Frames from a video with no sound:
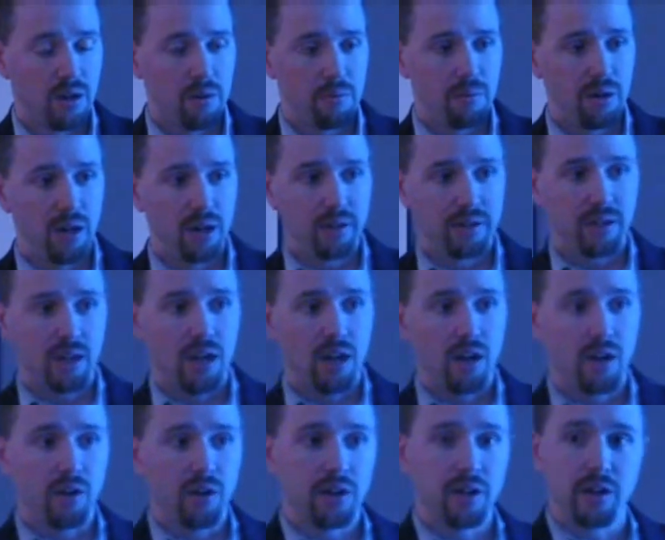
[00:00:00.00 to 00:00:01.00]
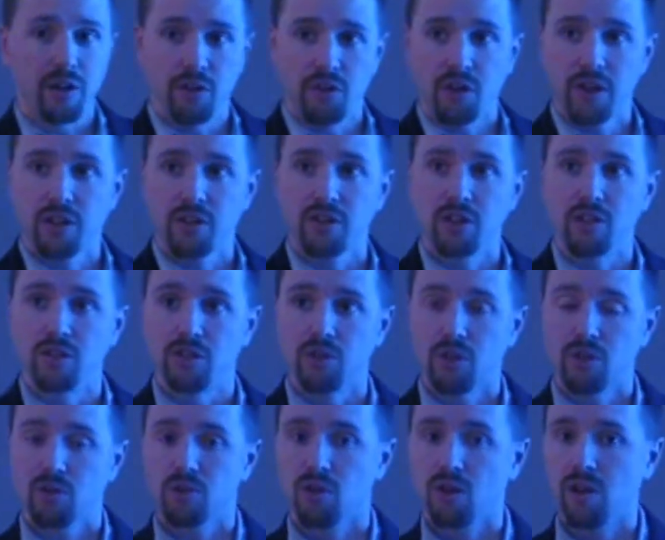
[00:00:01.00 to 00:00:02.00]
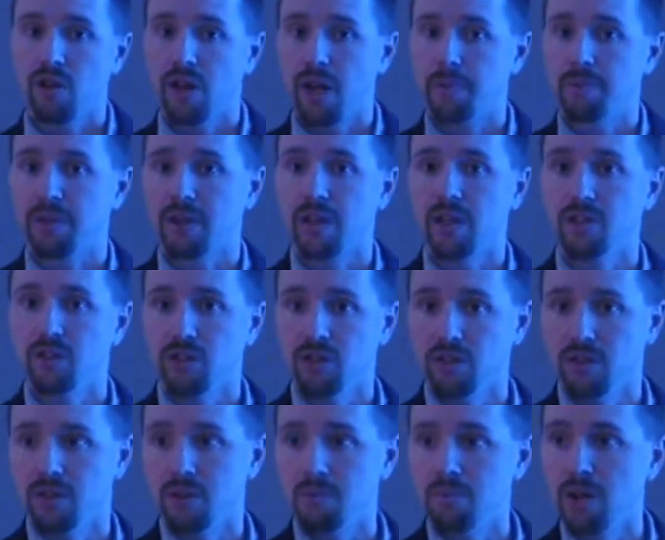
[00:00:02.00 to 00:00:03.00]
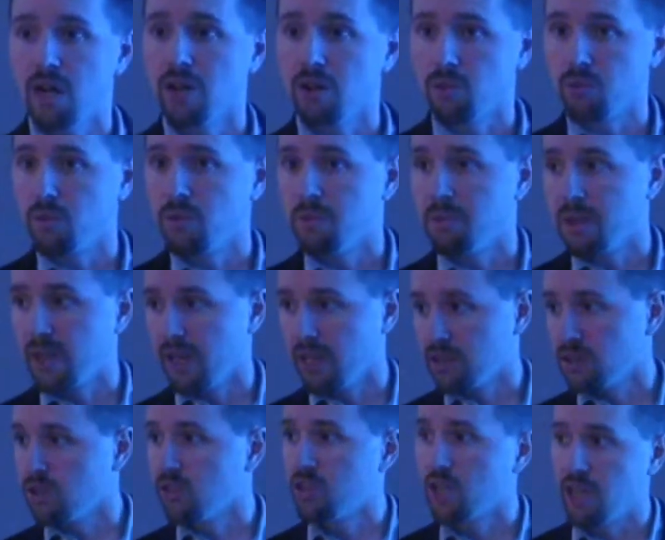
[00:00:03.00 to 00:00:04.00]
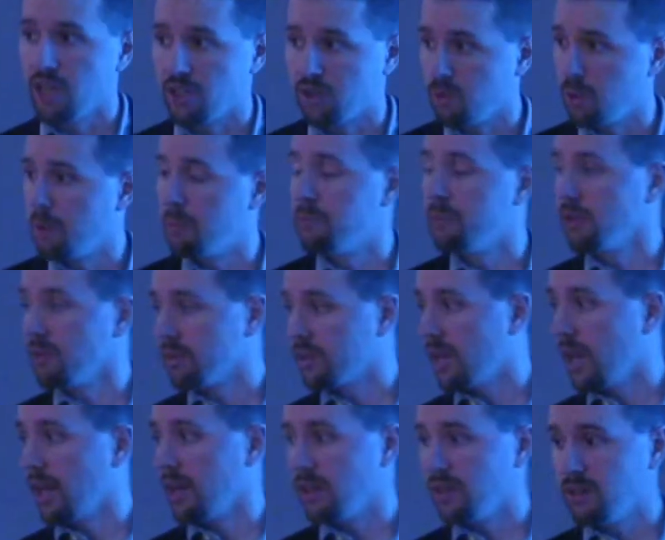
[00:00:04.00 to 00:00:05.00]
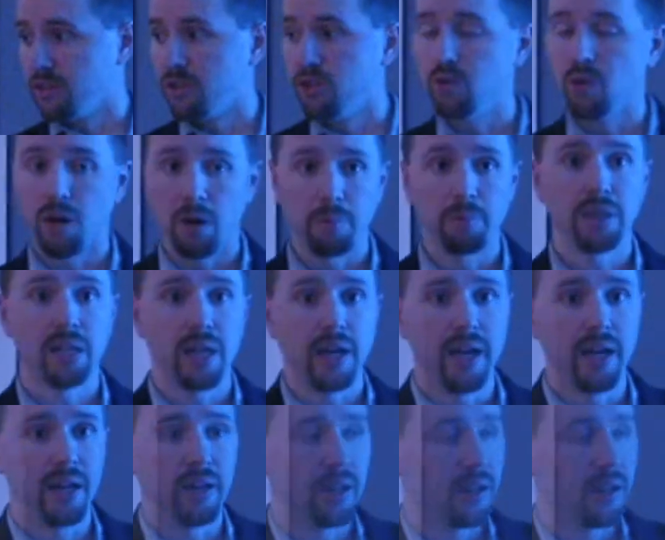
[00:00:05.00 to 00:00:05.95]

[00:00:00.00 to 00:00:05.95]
But our integrations, those are all applications that Modern Woodman has to change, and we've built that into our plan.